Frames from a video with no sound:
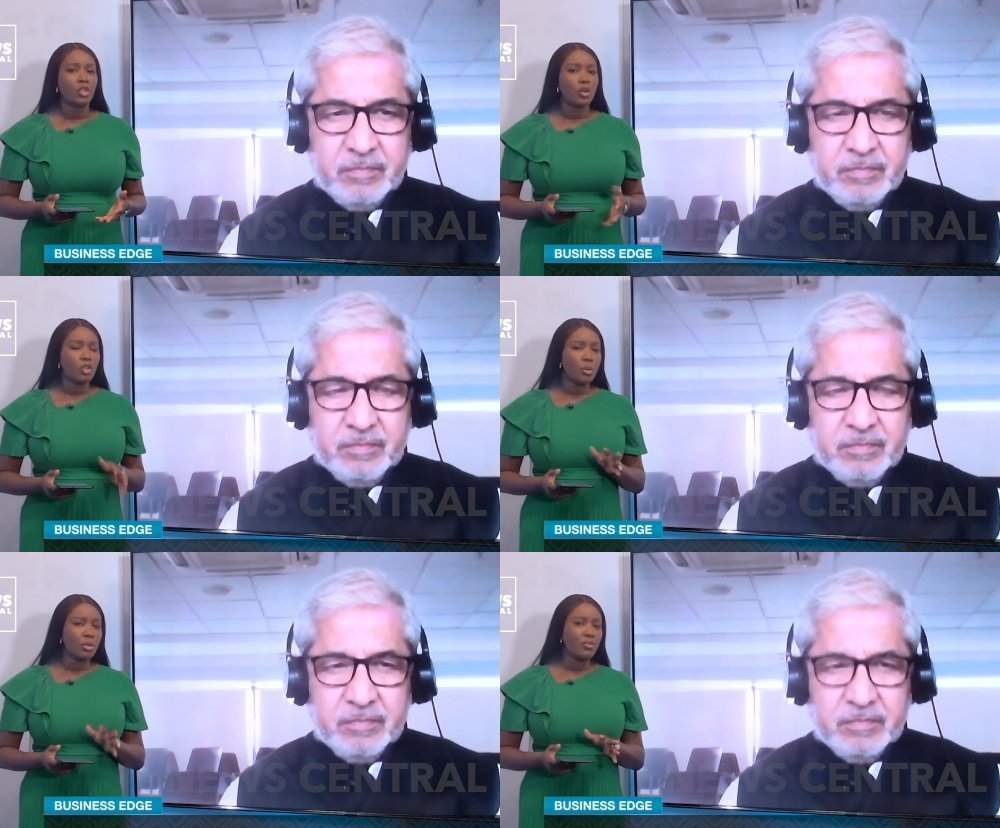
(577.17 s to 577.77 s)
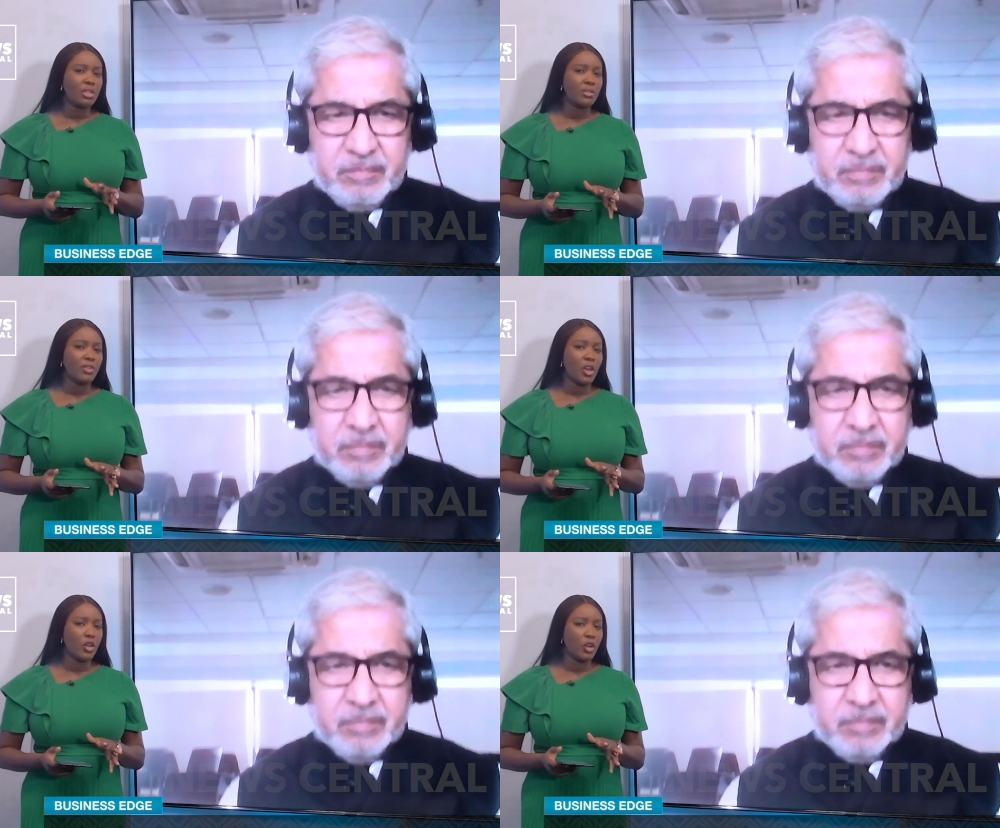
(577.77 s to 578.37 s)
Speaker 1: So in terms of this
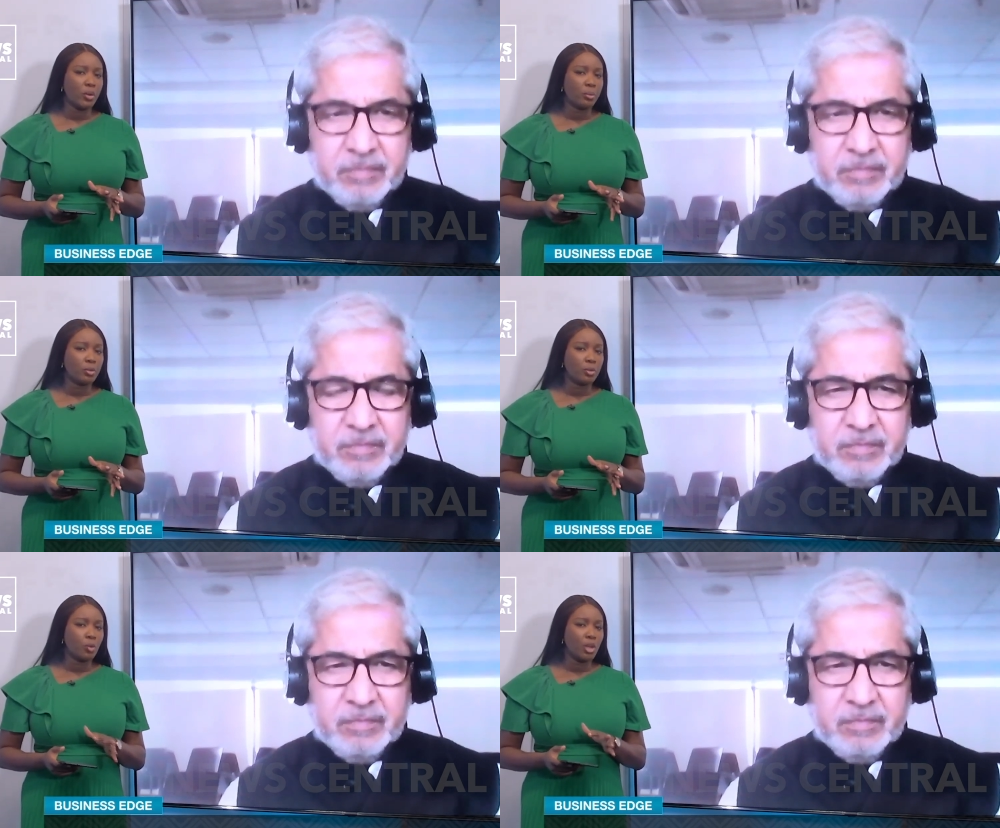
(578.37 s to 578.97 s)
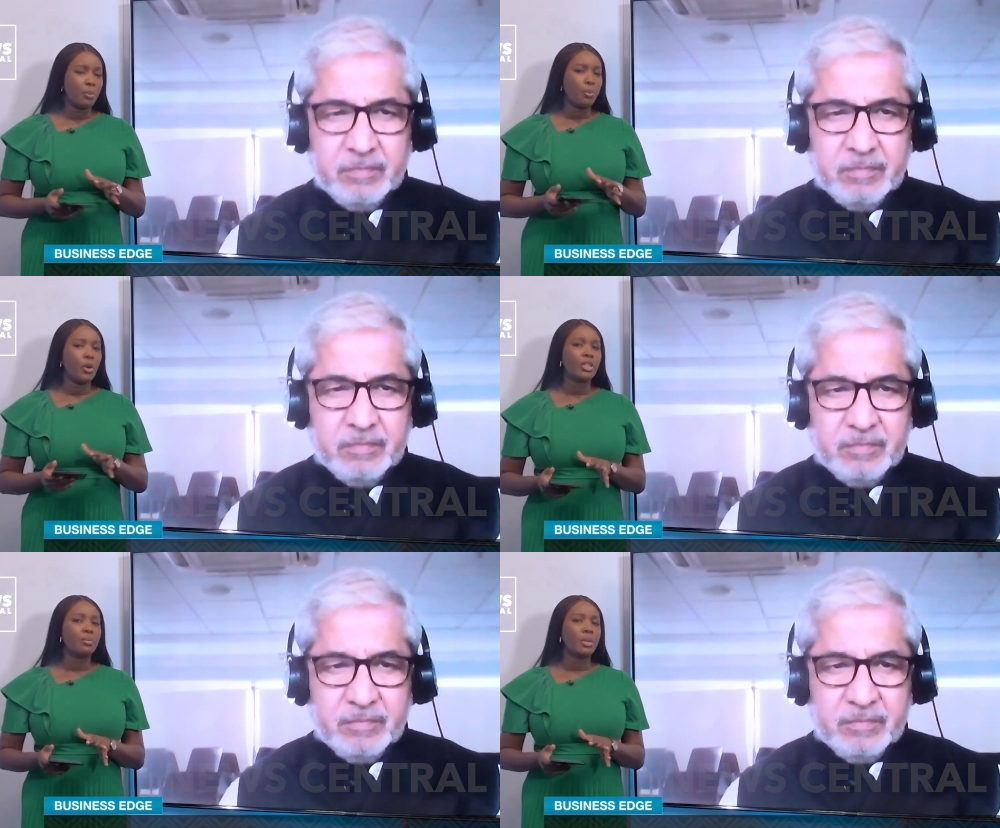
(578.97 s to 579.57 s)
failure, will it
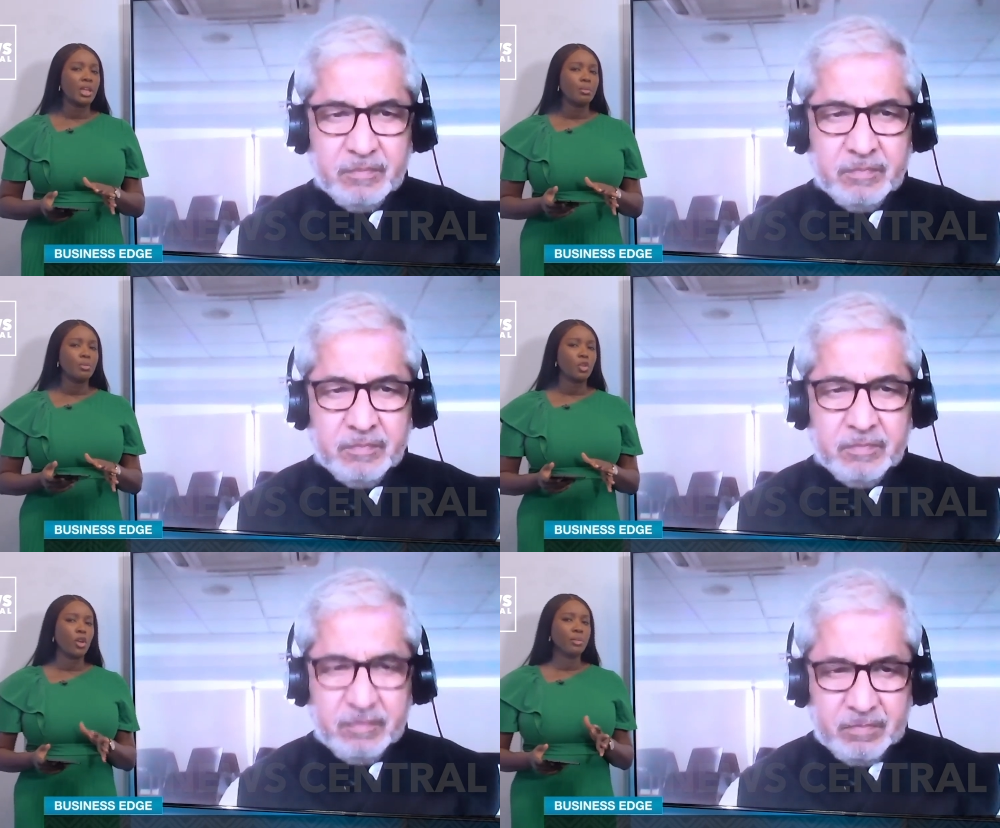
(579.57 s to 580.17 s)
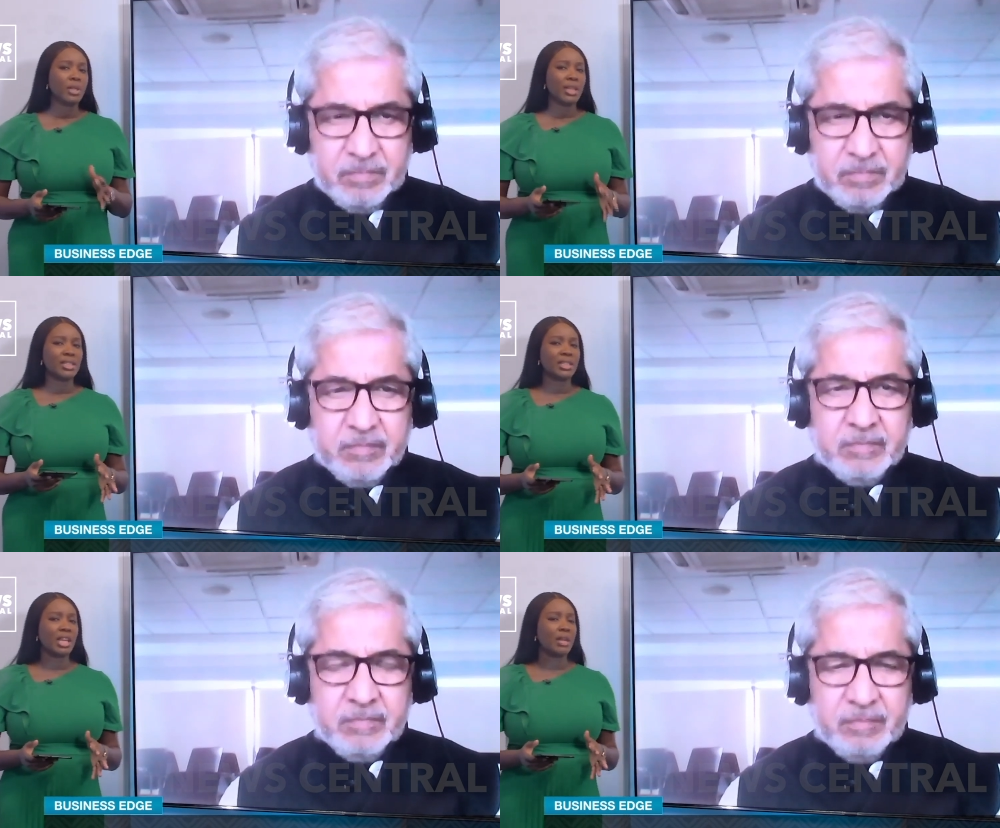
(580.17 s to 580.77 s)
put medium-term
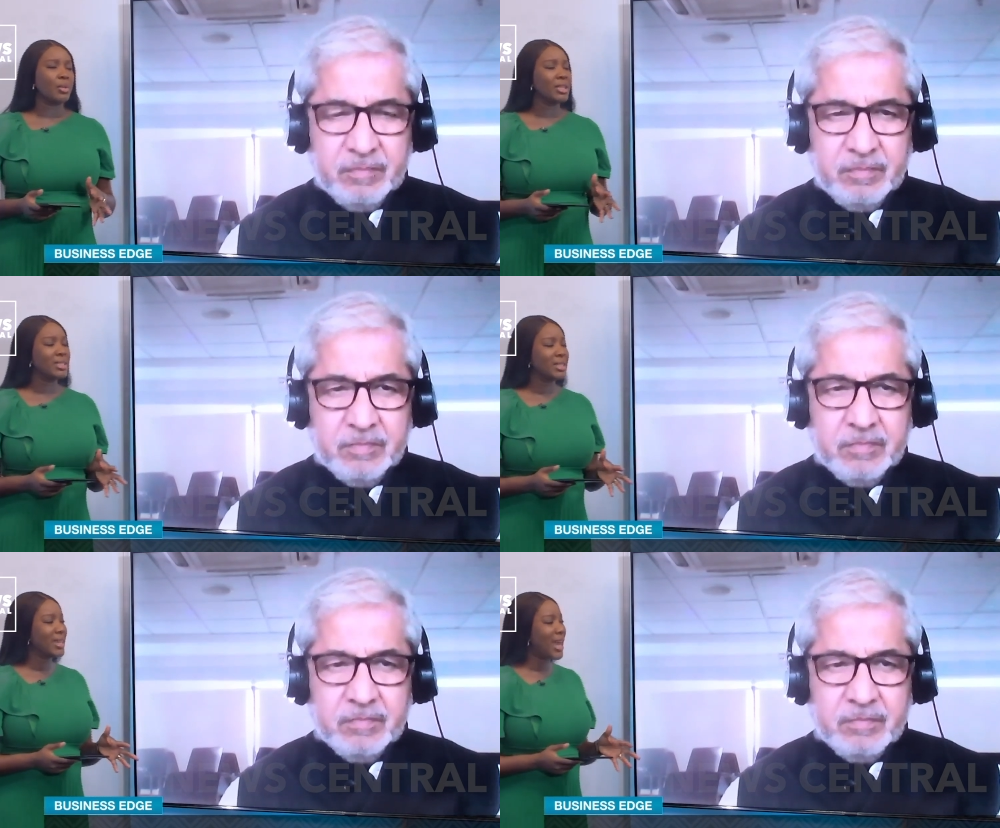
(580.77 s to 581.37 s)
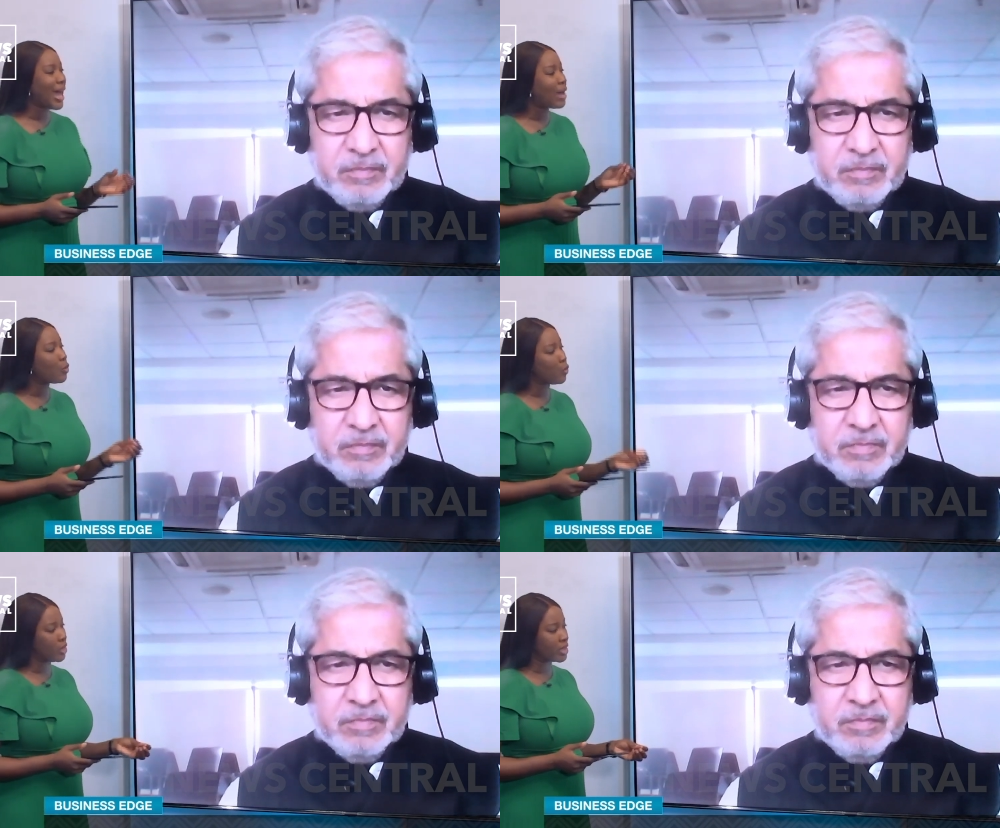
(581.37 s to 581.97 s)
debt sustainability at
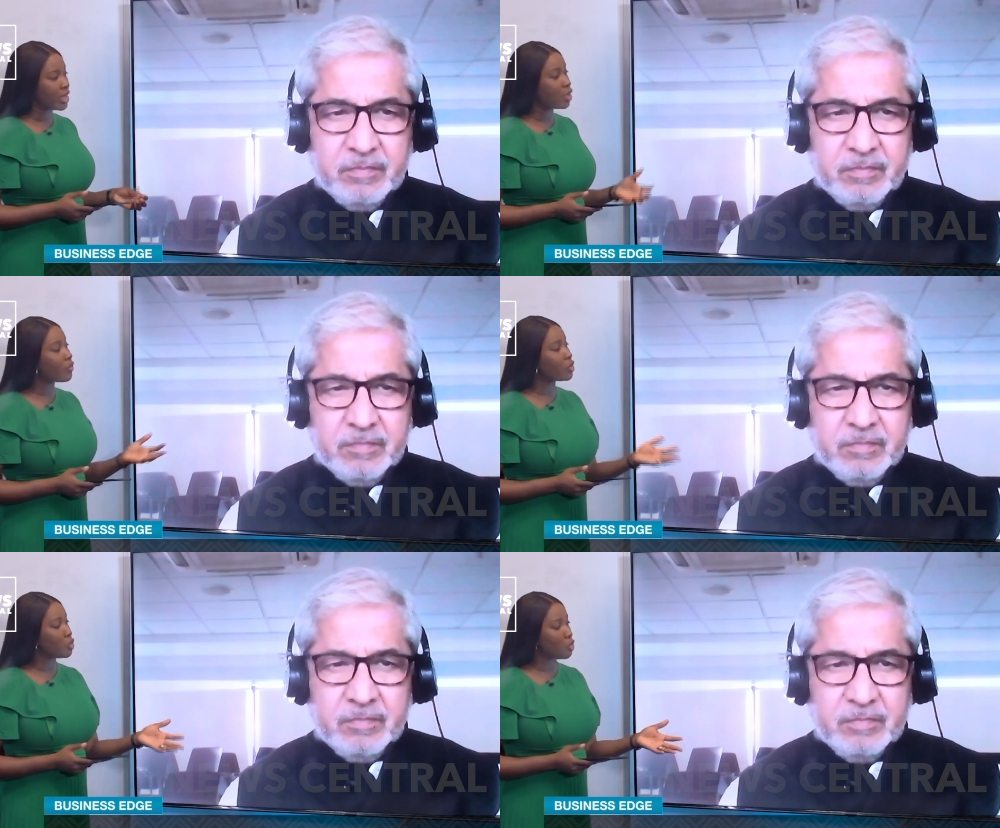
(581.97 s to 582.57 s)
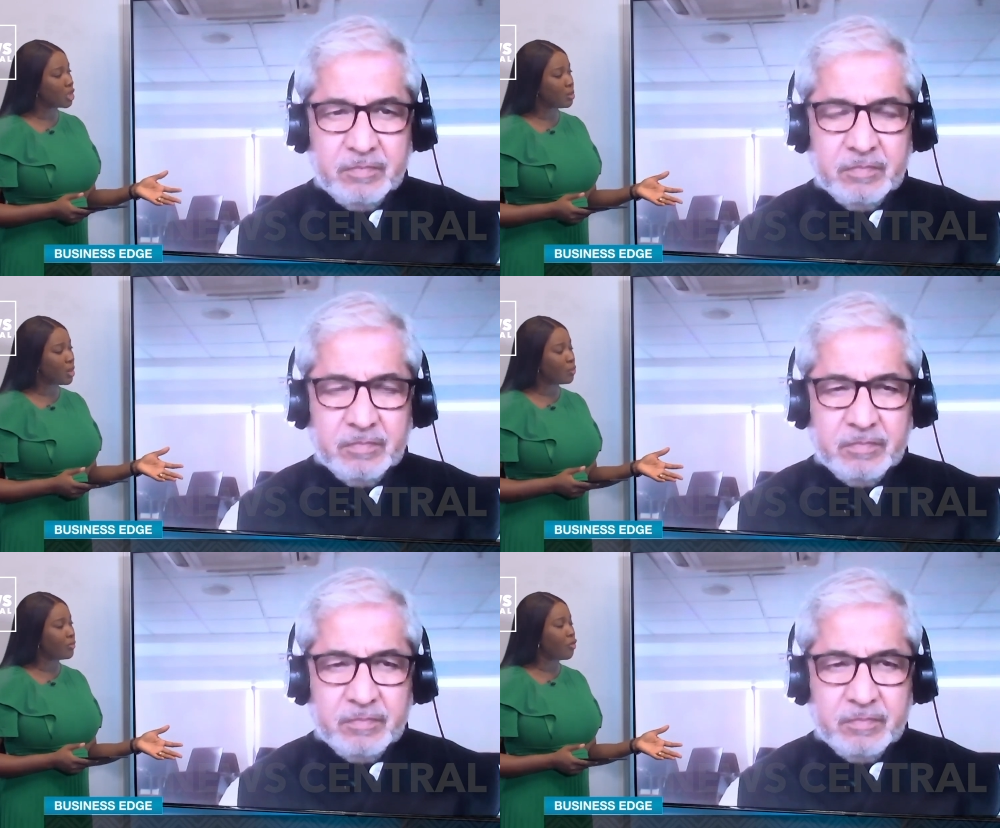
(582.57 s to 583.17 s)
risk? And you've also talked
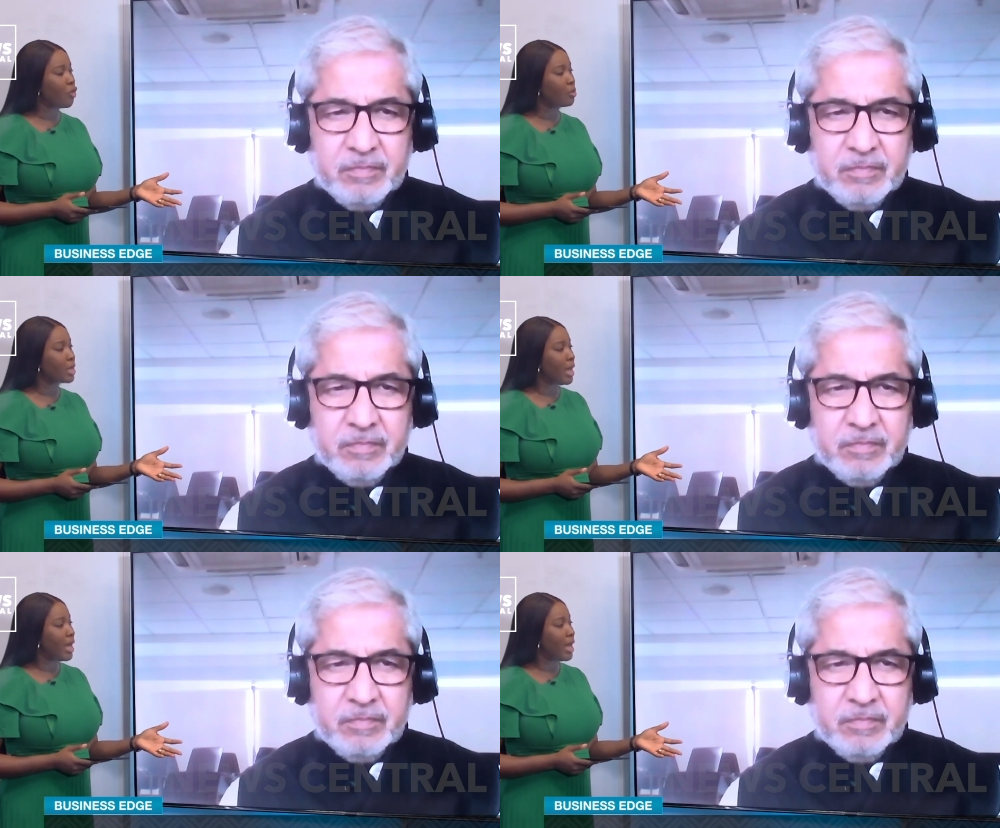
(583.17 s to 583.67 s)
about reforms